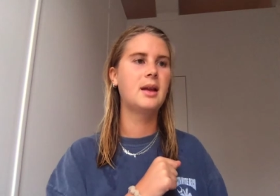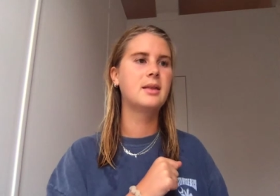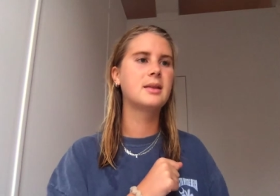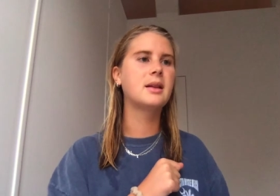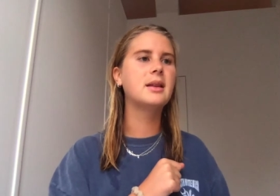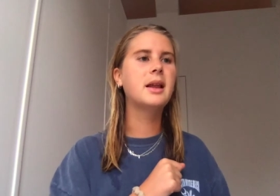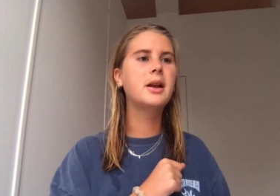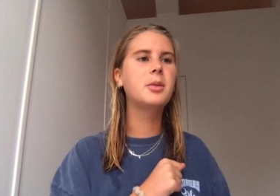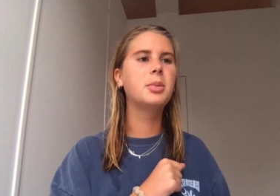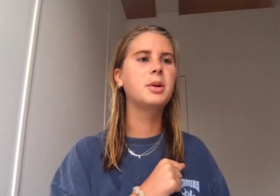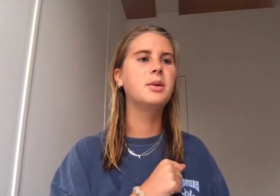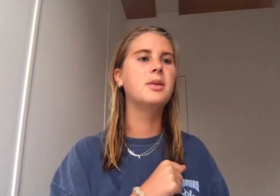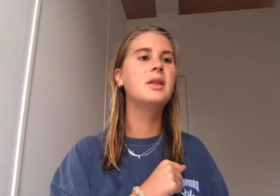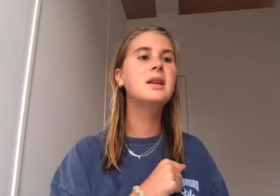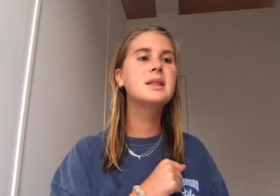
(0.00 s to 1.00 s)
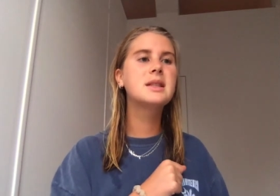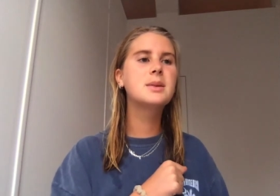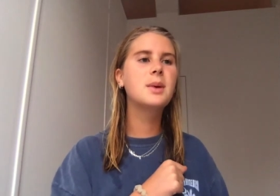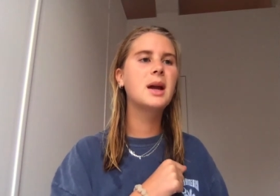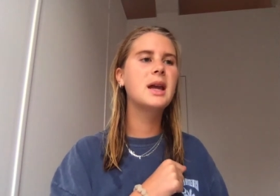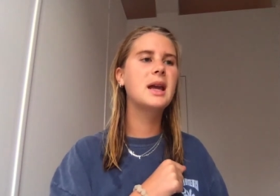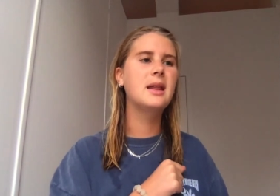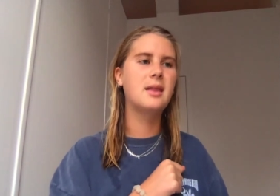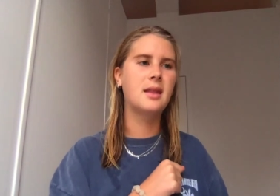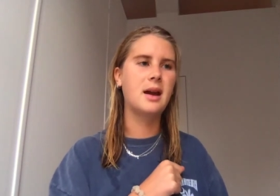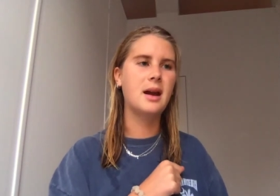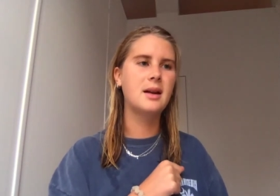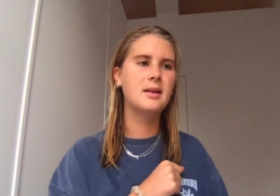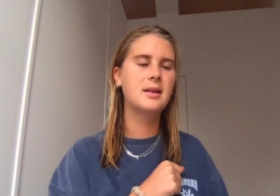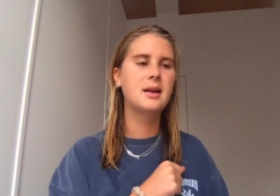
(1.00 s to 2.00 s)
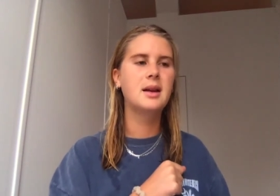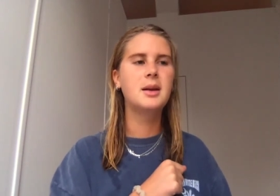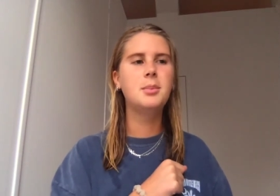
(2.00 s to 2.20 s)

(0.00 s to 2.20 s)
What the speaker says: The letter blew this way and that.